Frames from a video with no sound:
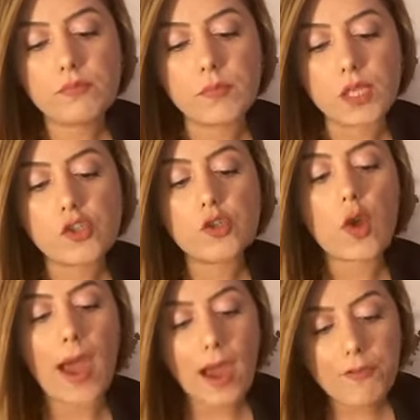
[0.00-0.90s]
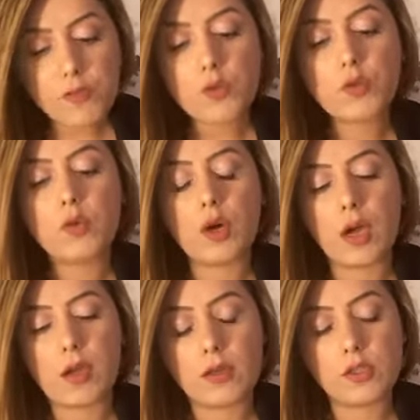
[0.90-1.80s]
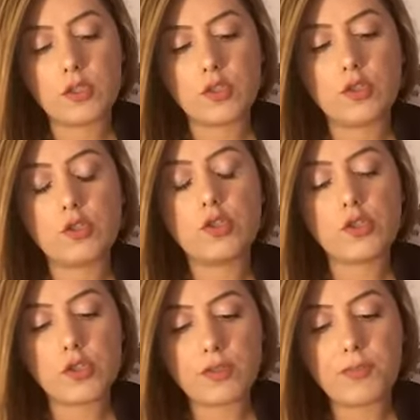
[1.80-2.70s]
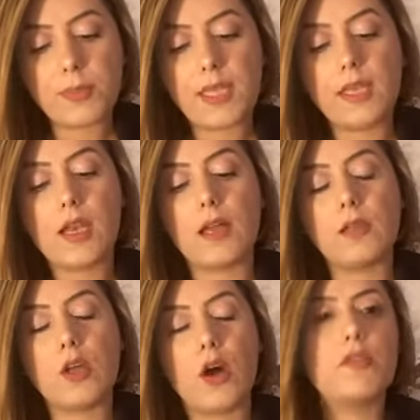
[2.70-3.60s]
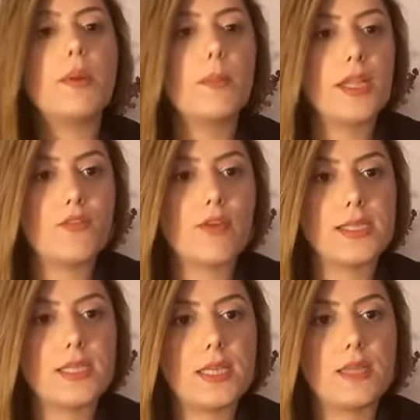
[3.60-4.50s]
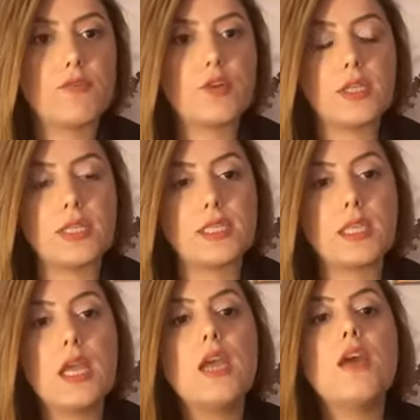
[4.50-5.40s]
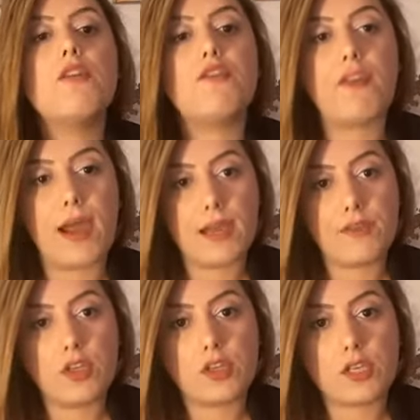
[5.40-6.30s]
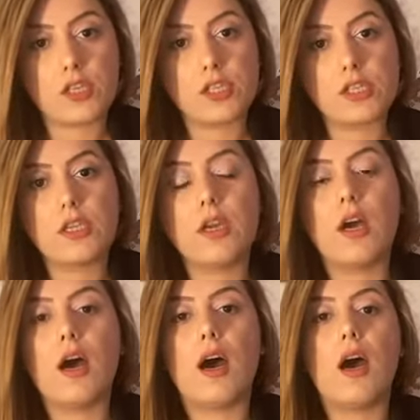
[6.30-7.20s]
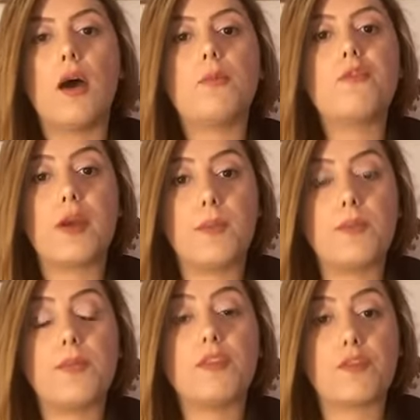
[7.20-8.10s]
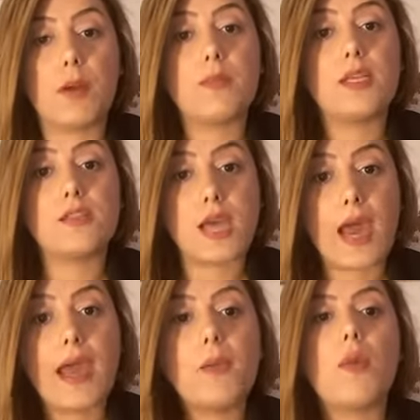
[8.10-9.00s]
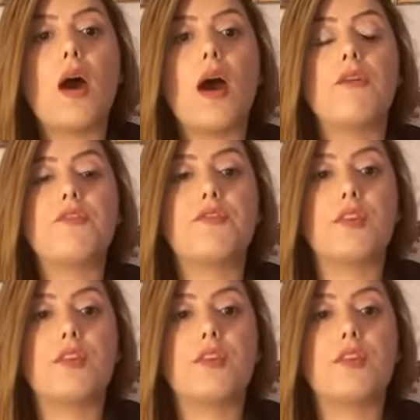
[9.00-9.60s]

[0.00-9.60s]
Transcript: So you have to, you should have been a lawful permanent resident for at least 5 years from the time of